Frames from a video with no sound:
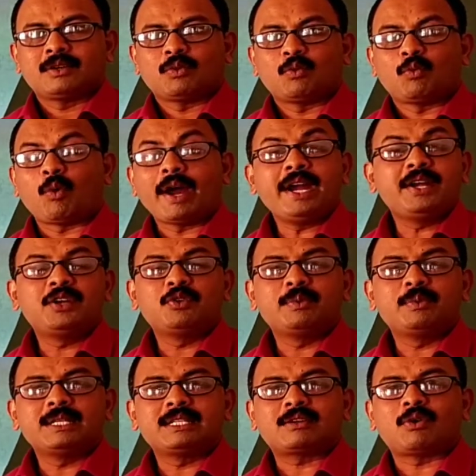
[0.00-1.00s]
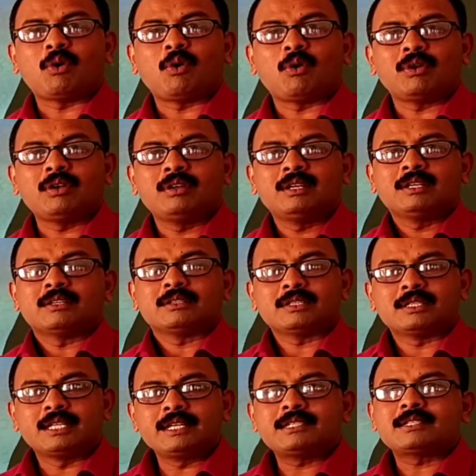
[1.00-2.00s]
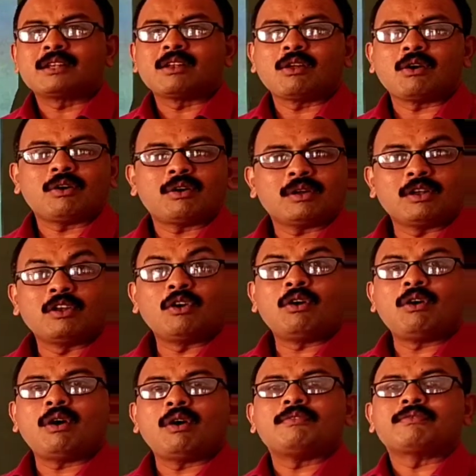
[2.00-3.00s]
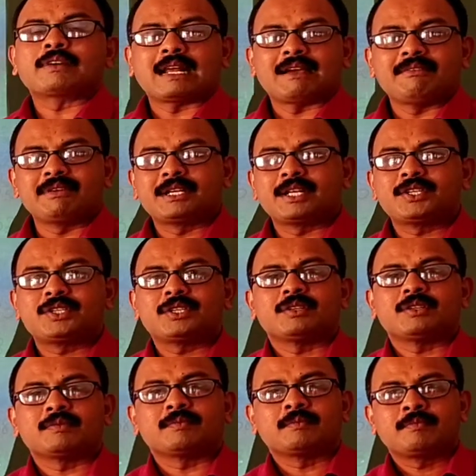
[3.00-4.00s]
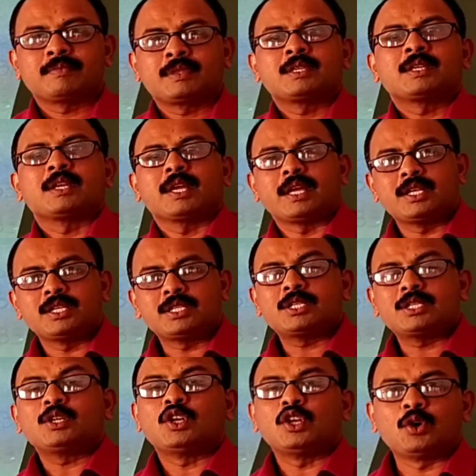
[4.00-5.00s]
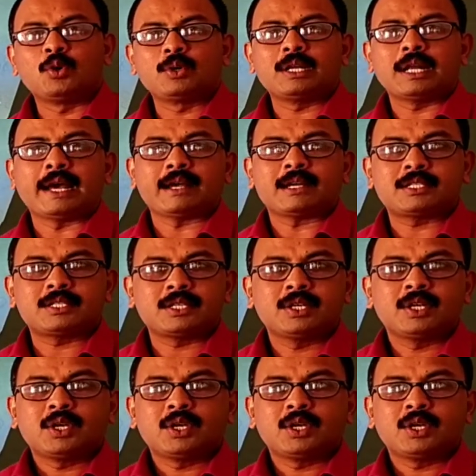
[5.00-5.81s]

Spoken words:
Why do we call this law of gravitation is known as